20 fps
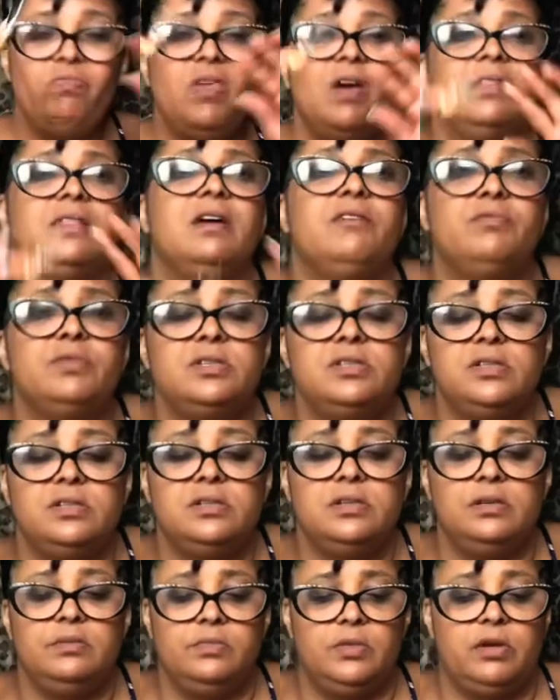I love when you
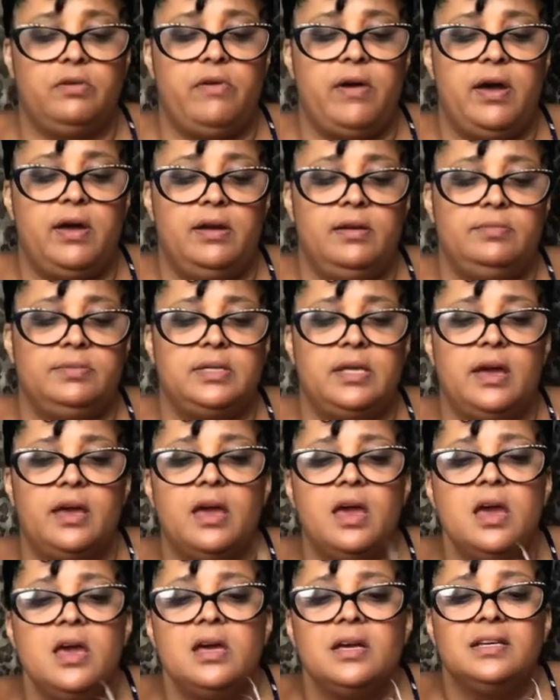steam the crabs,
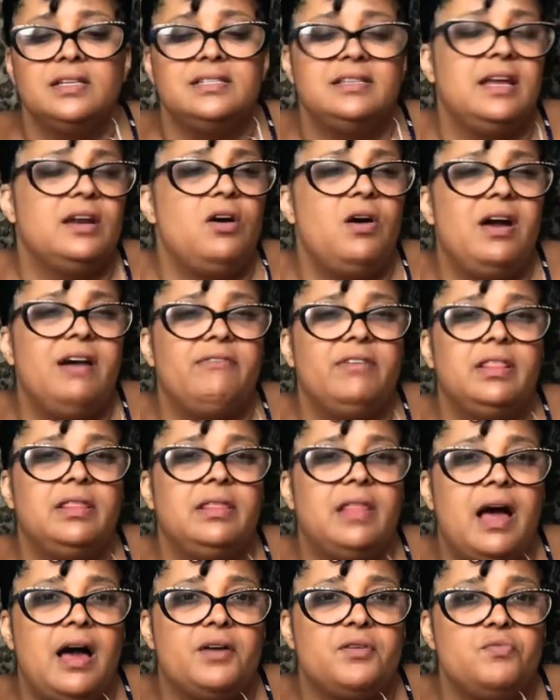like, because they don't have a
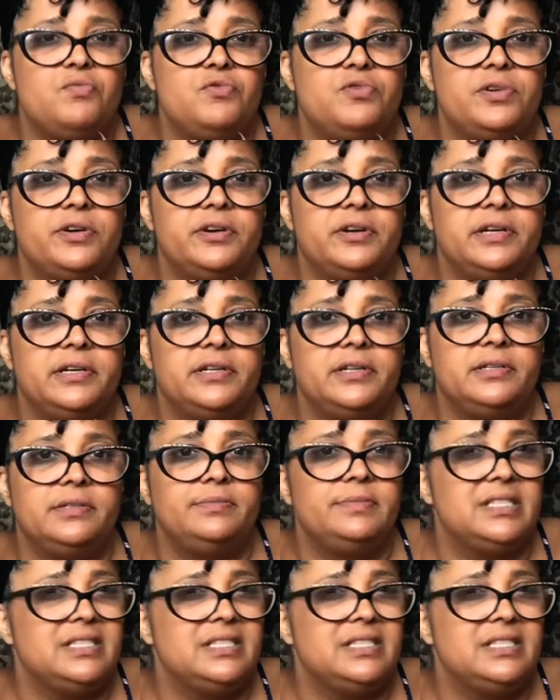lot of water in them.